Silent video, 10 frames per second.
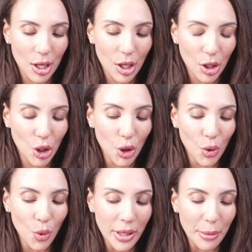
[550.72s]

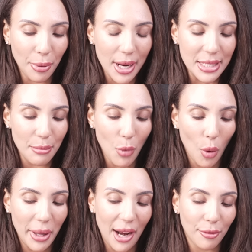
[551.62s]
You in the present
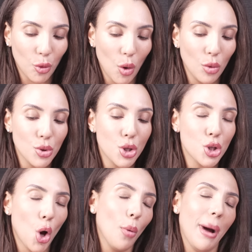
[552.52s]
moment have grown
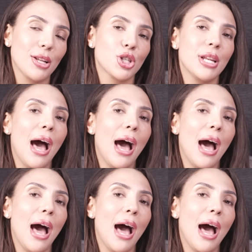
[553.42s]
so much.